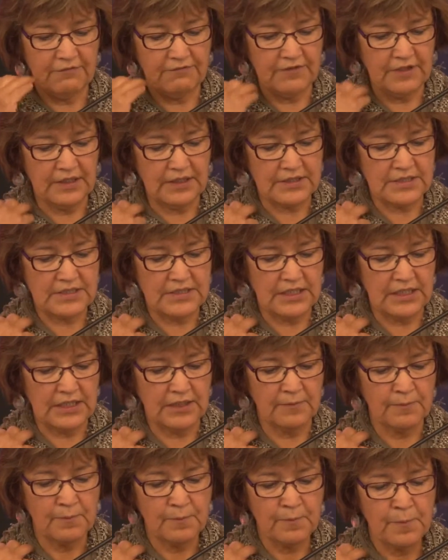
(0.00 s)

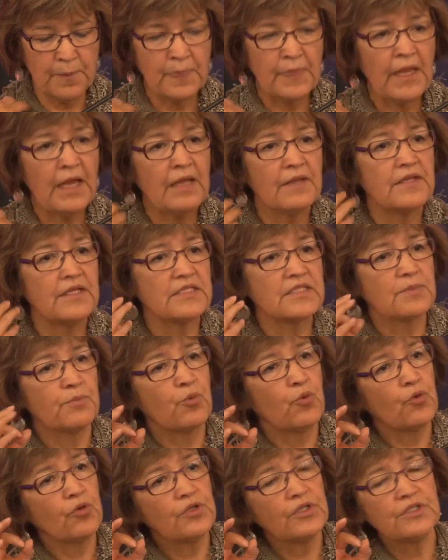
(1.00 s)
FASD. They
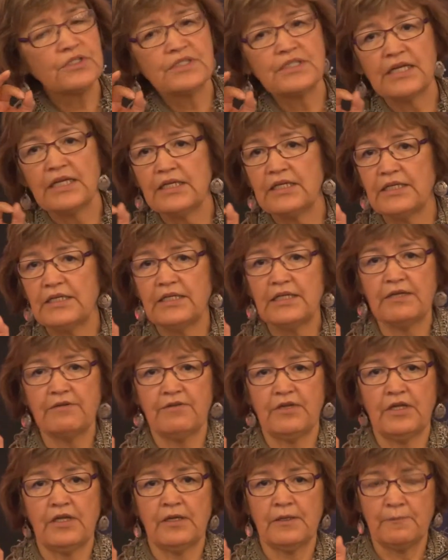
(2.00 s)
supported daily
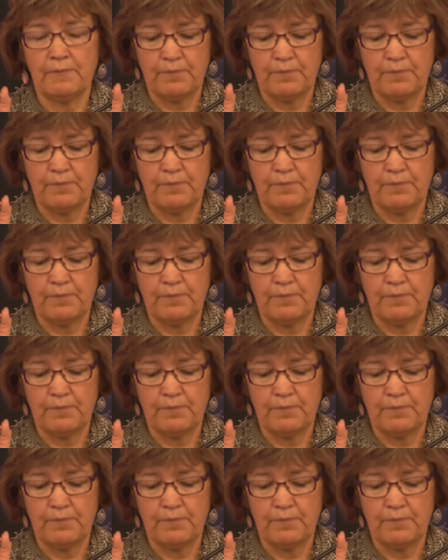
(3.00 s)
living.